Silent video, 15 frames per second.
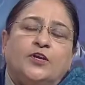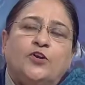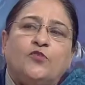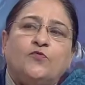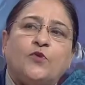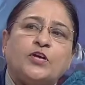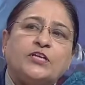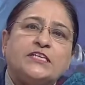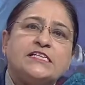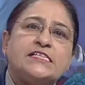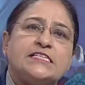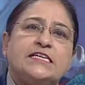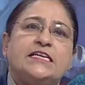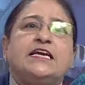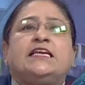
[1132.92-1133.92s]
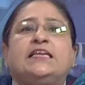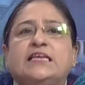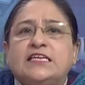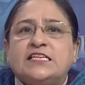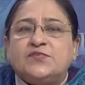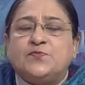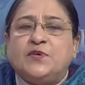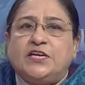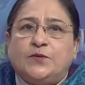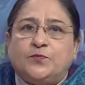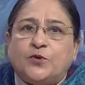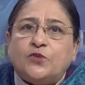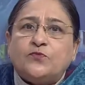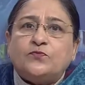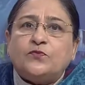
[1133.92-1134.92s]
Now what this DNA is made
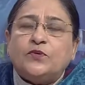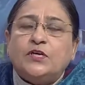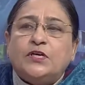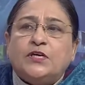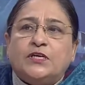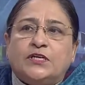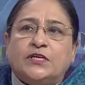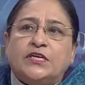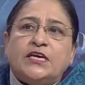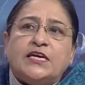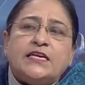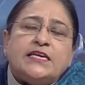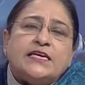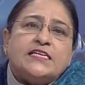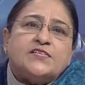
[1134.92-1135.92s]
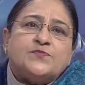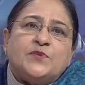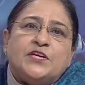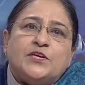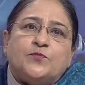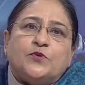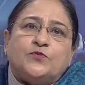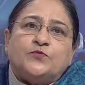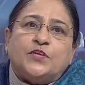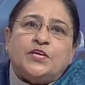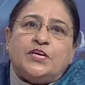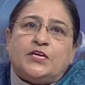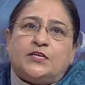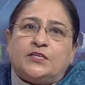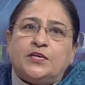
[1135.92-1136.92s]
up of? DNA is made up of
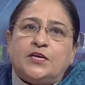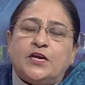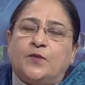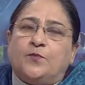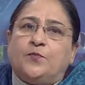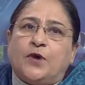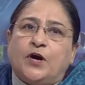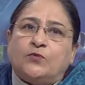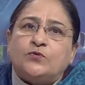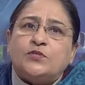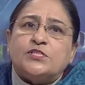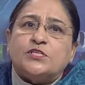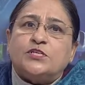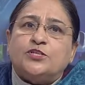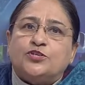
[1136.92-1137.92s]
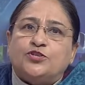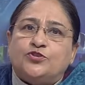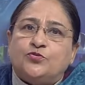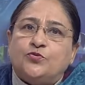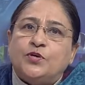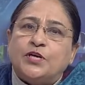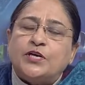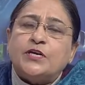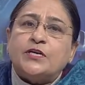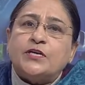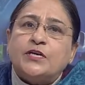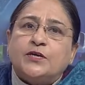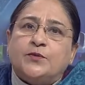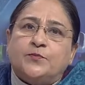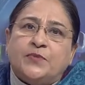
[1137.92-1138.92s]
three compounds, sugar,
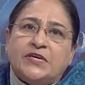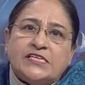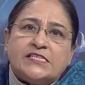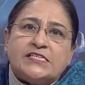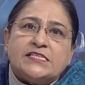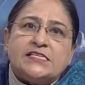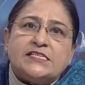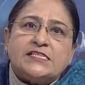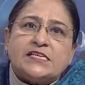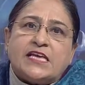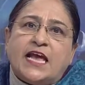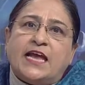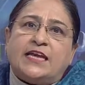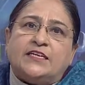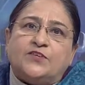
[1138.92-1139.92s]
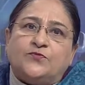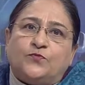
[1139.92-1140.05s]
bases and